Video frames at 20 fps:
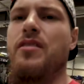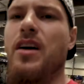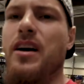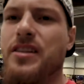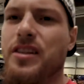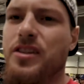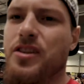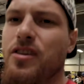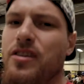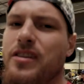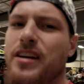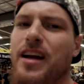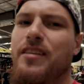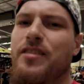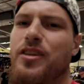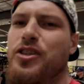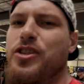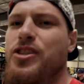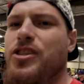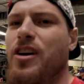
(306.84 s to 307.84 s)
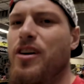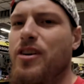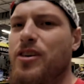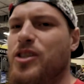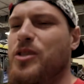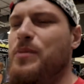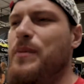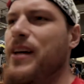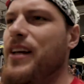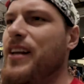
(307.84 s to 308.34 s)
forgot to turn down the shutter
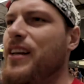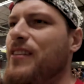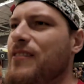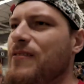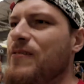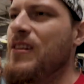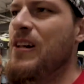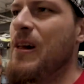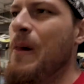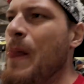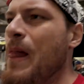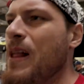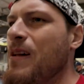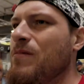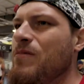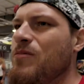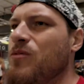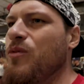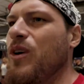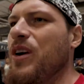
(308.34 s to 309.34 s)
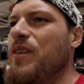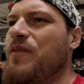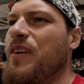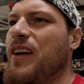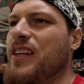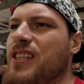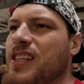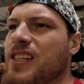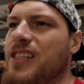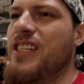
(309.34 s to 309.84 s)
speed and
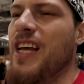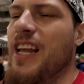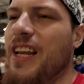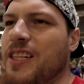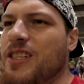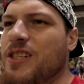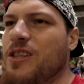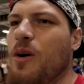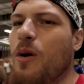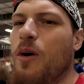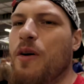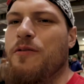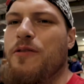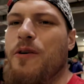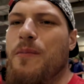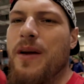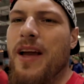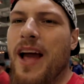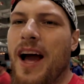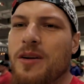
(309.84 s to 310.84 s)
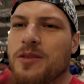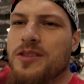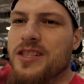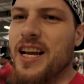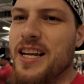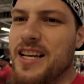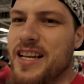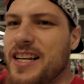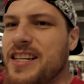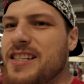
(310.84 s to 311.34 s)
refix the settings going from
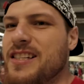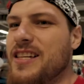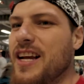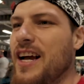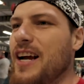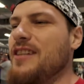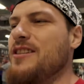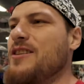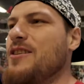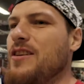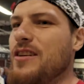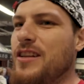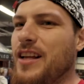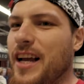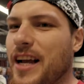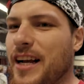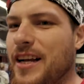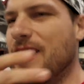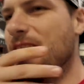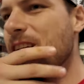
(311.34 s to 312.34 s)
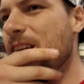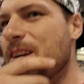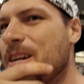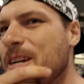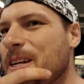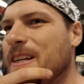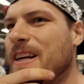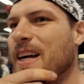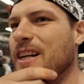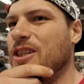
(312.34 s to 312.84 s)
outside to inside, so it like
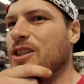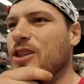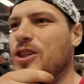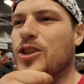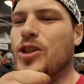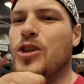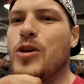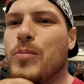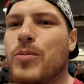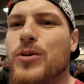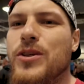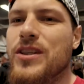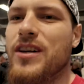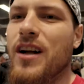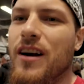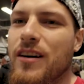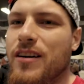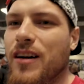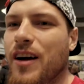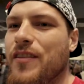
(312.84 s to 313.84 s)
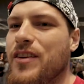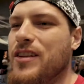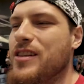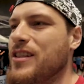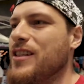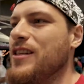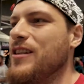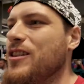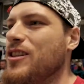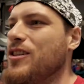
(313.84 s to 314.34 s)
got super dark,
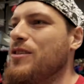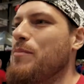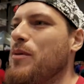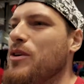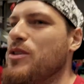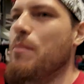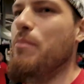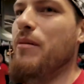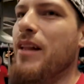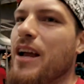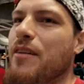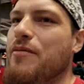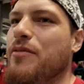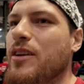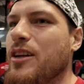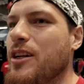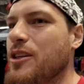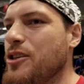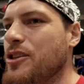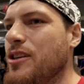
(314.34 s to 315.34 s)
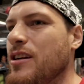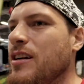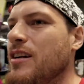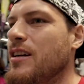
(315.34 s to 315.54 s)
obviously. There's a bunch of black footage.